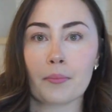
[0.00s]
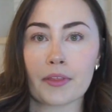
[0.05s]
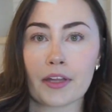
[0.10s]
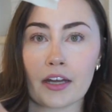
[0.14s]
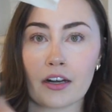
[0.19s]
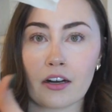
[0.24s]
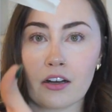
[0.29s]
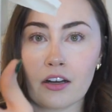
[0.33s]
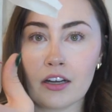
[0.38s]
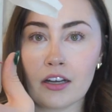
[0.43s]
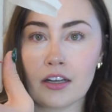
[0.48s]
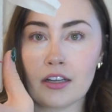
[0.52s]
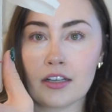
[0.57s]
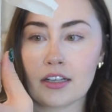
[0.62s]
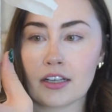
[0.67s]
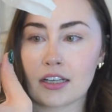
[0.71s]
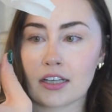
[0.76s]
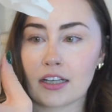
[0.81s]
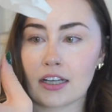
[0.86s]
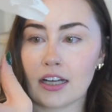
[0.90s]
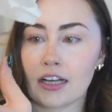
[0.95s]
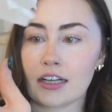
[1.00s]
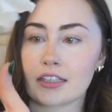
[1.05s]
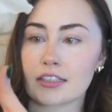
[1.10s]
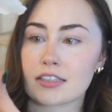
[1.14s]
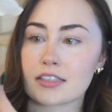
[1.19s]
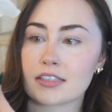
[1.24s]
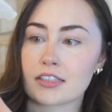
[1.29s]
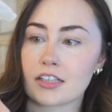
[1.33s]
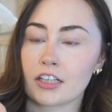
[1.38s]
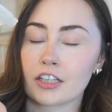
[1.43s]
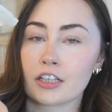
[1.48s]
that on at
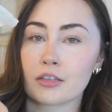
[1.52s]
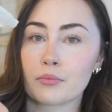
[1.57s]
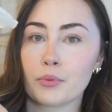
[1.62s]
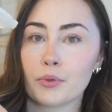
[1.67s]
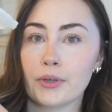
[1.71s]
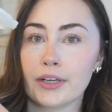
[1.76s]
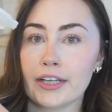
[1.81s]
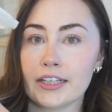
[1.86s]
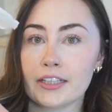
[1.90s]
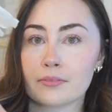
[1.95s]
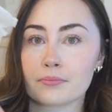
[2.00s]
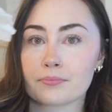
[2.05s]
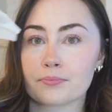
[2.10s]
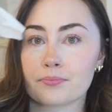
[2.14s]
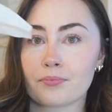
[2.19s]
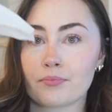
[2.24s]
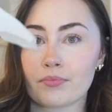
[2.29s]
its starting point,